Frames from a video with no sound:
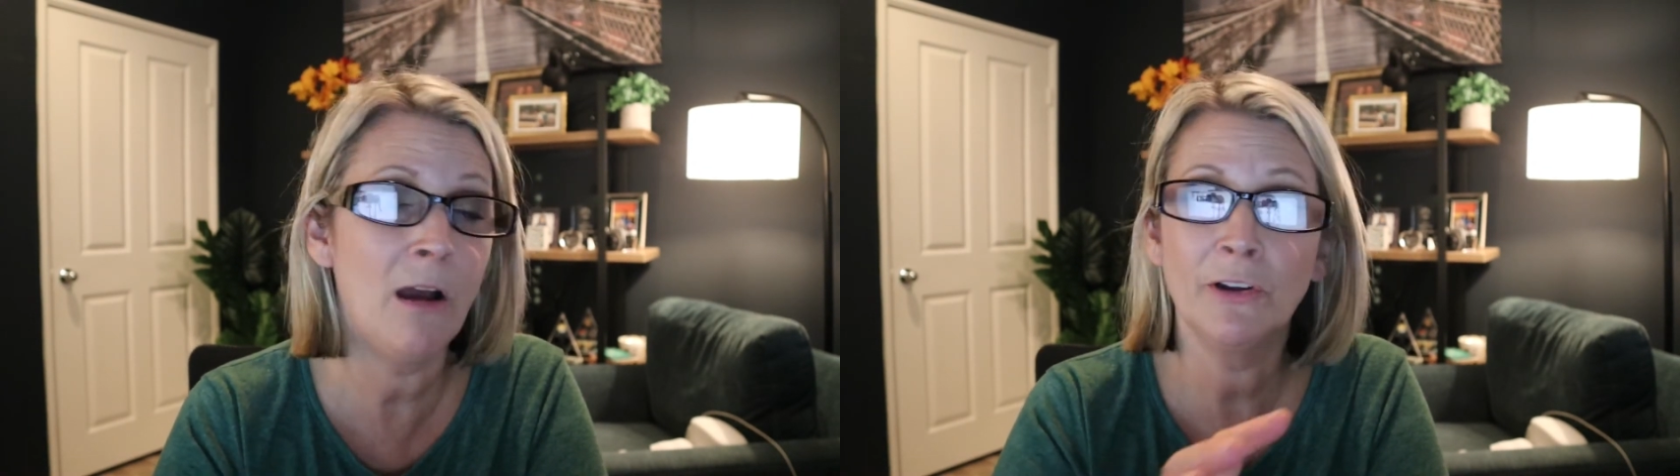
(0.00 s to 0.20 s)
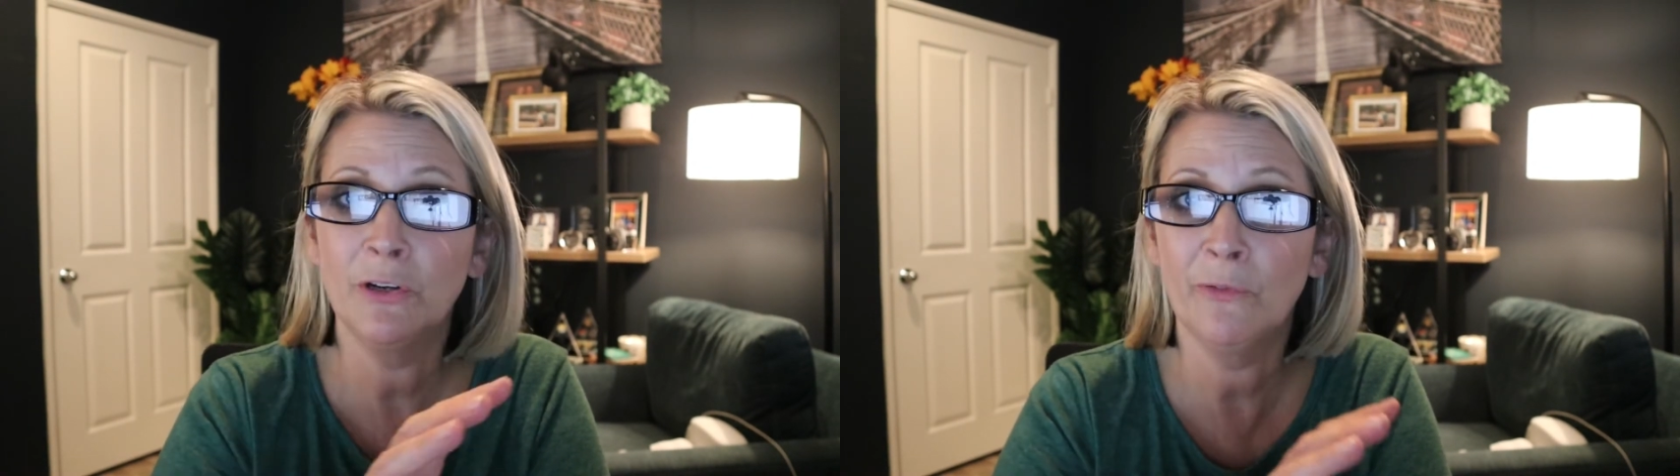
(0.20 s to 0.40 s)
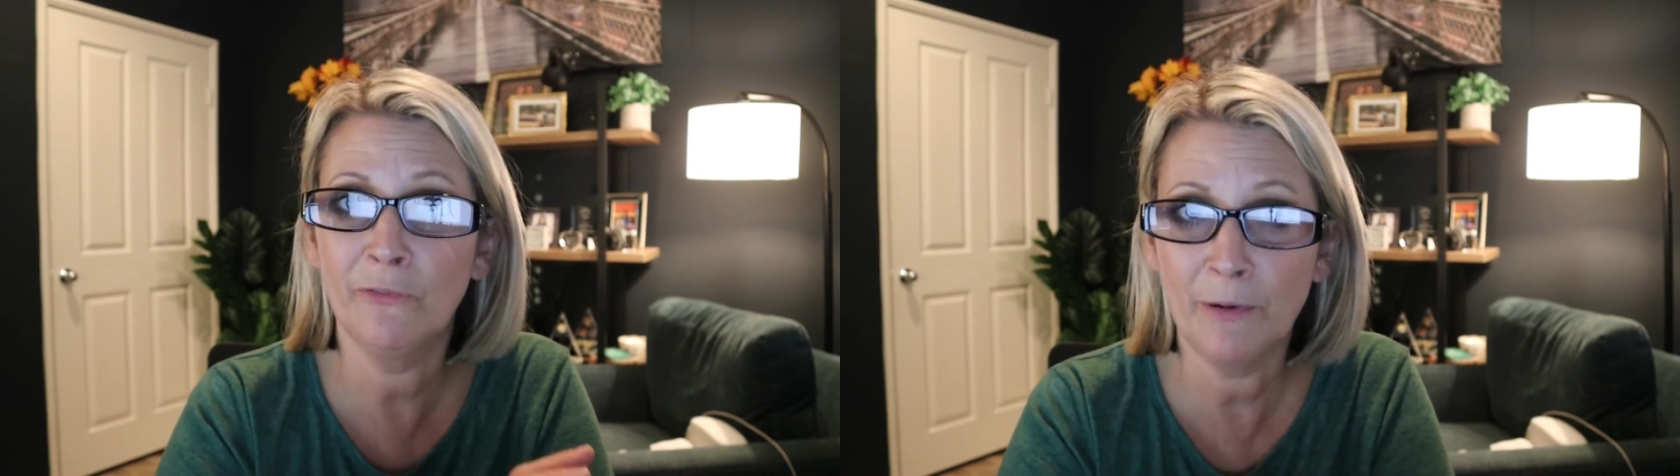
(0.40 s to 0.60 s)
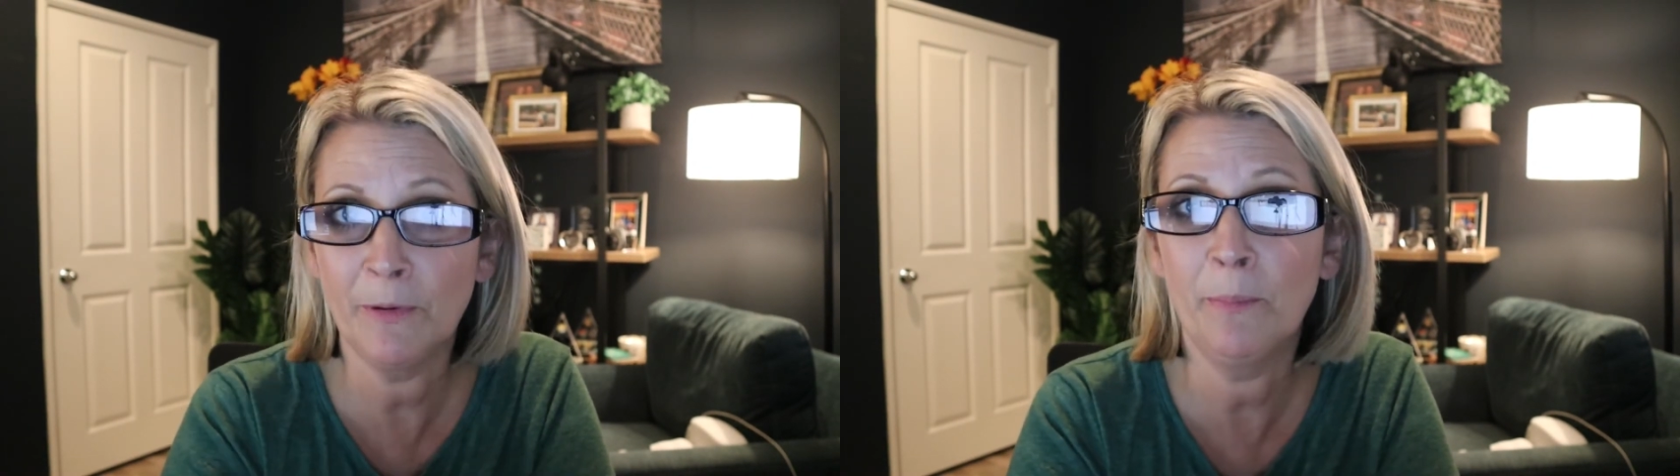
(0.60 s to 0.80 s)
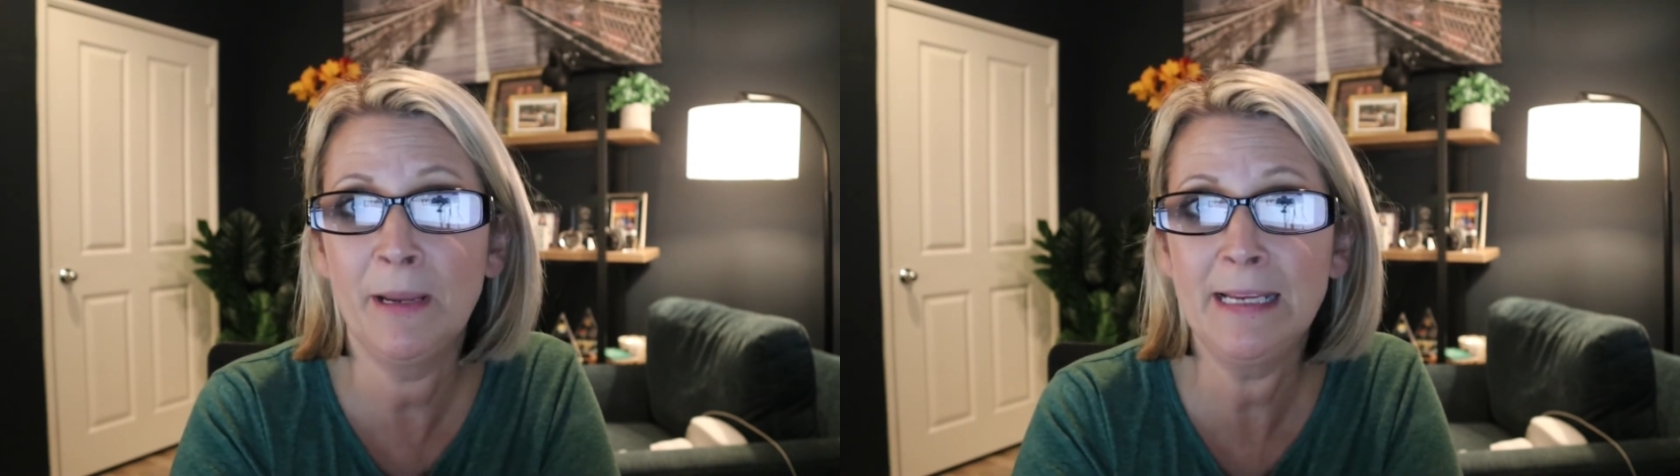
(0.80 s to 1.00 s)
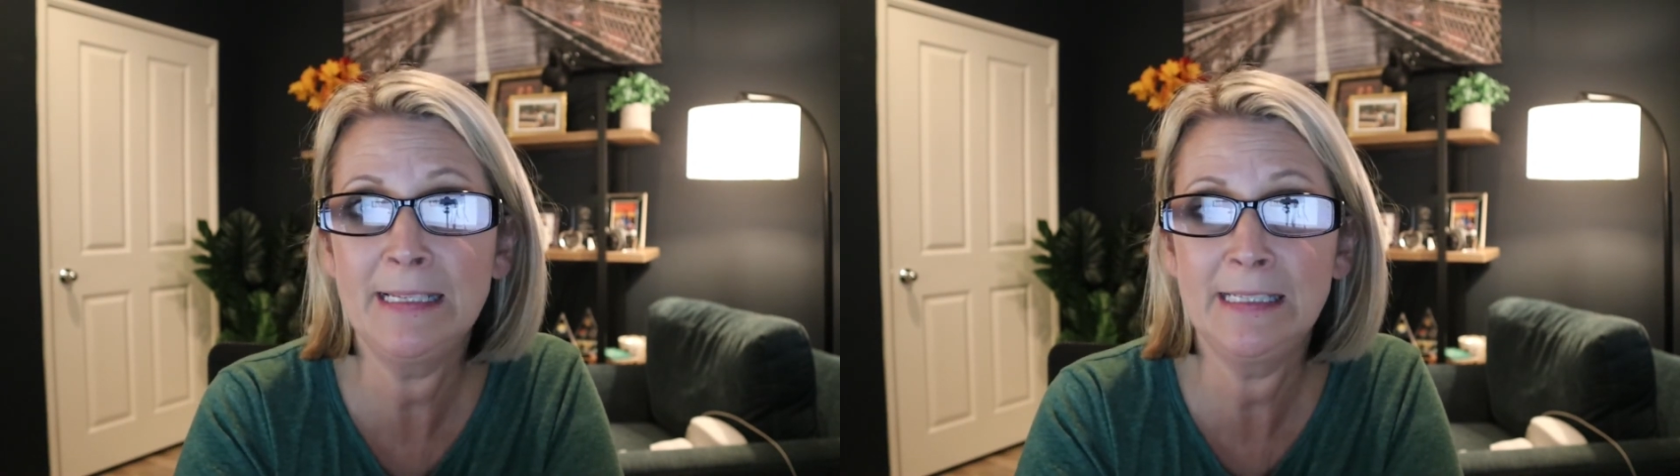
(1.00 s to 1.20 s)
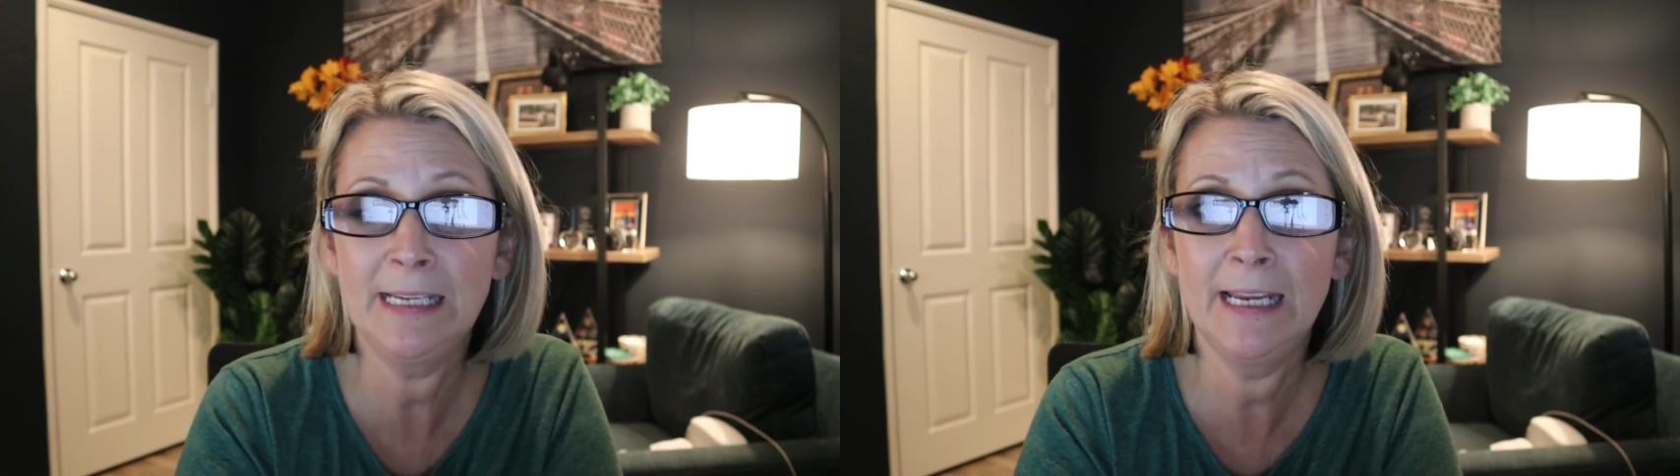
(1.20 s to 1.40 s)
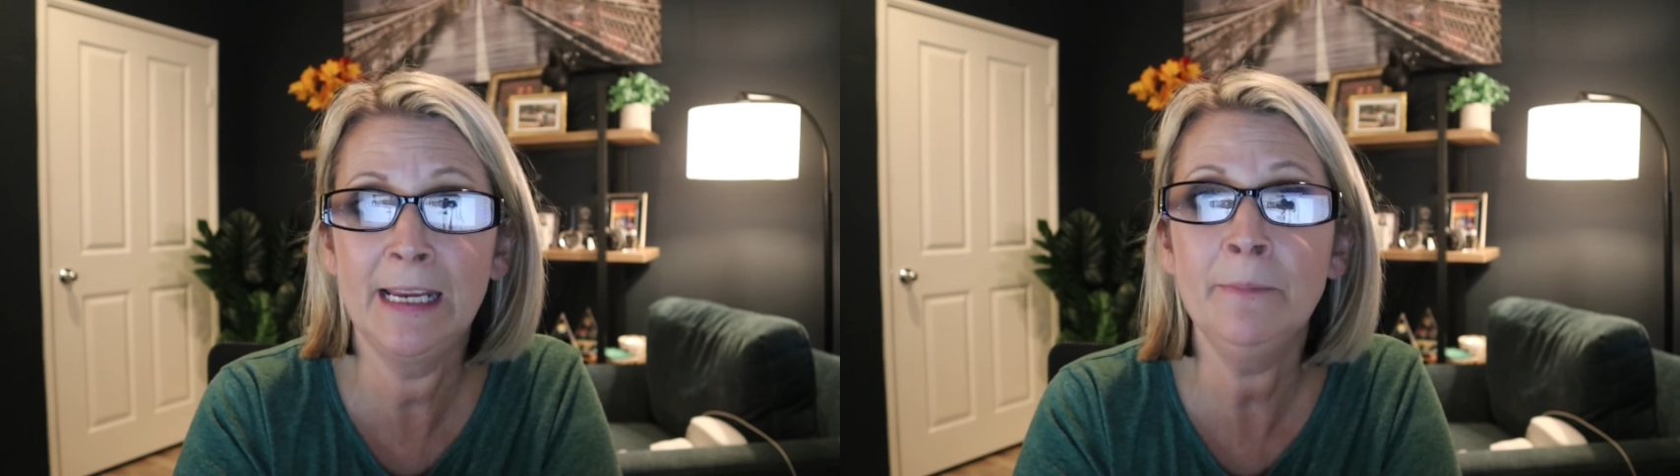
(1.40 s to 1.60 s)
on your from your
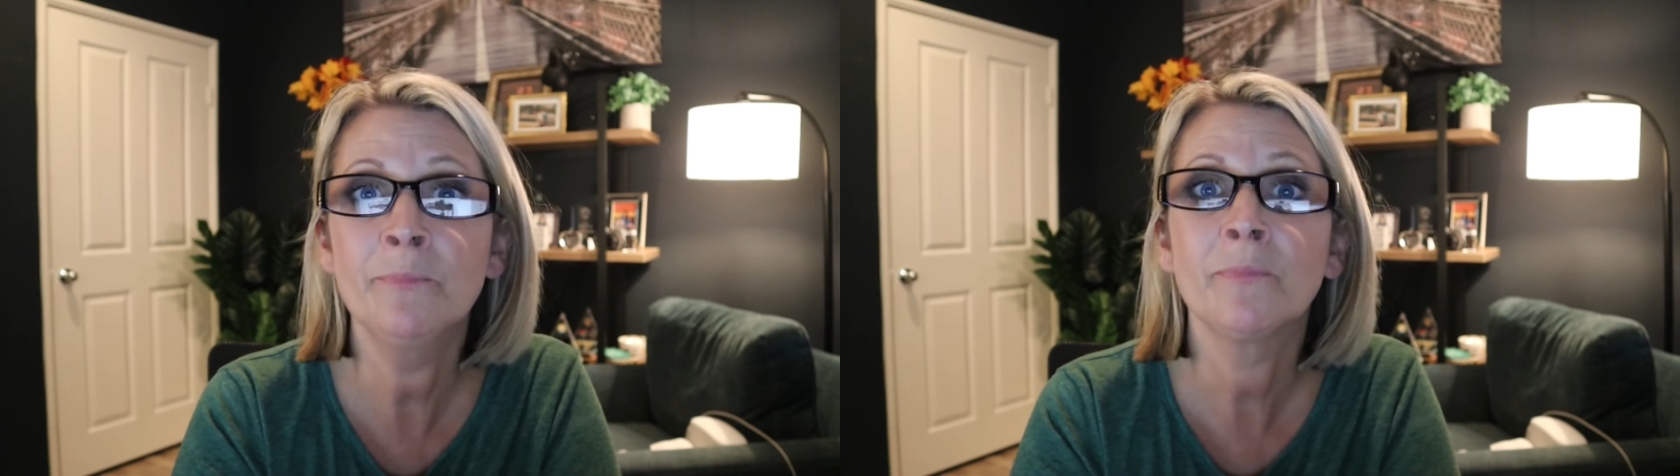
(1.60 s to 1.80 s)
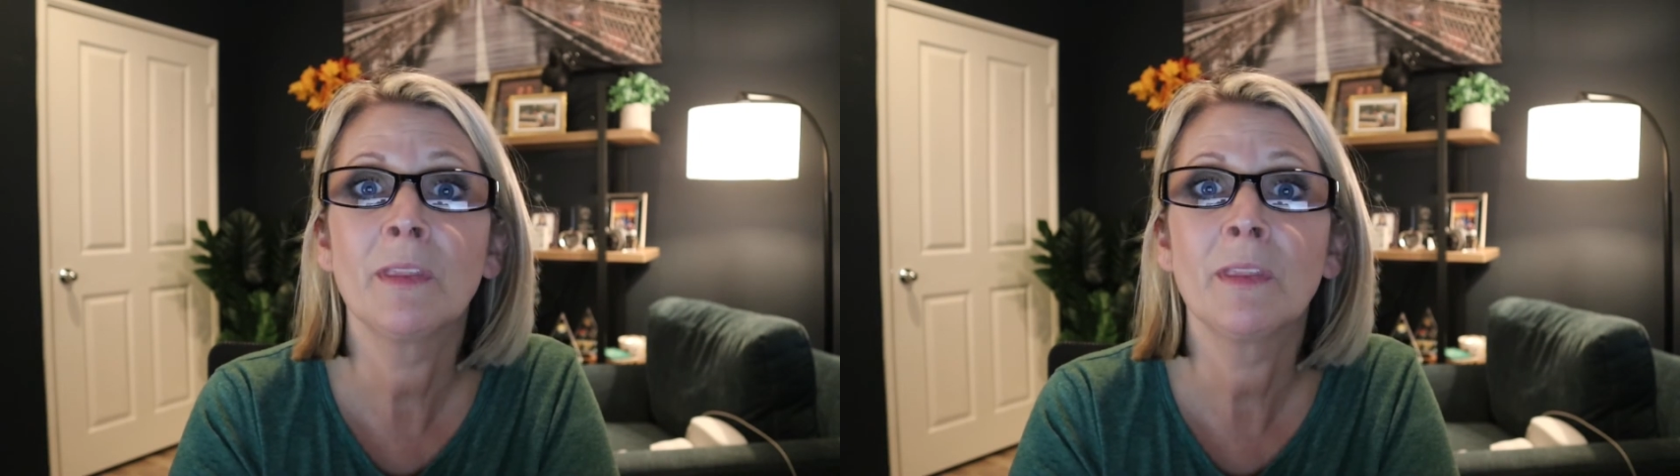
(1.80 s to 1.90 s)
PC